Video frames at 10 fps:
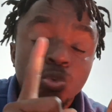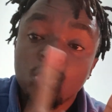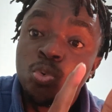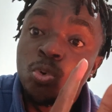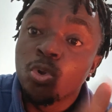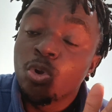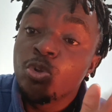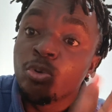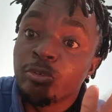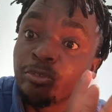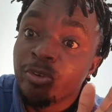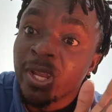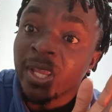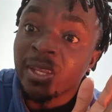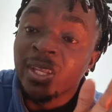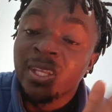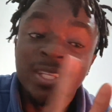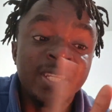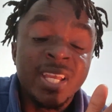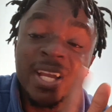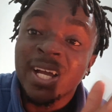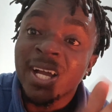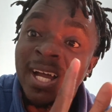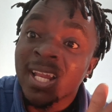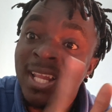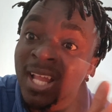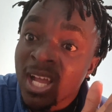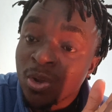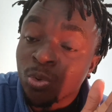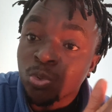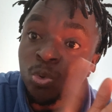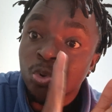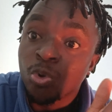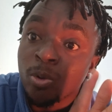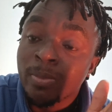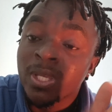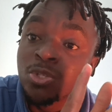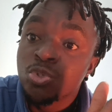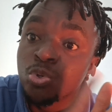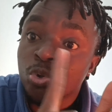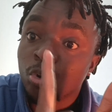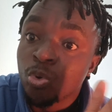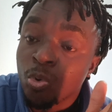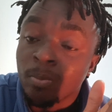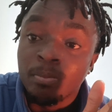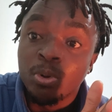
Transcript: you call your friend, they are allowed to come into your home,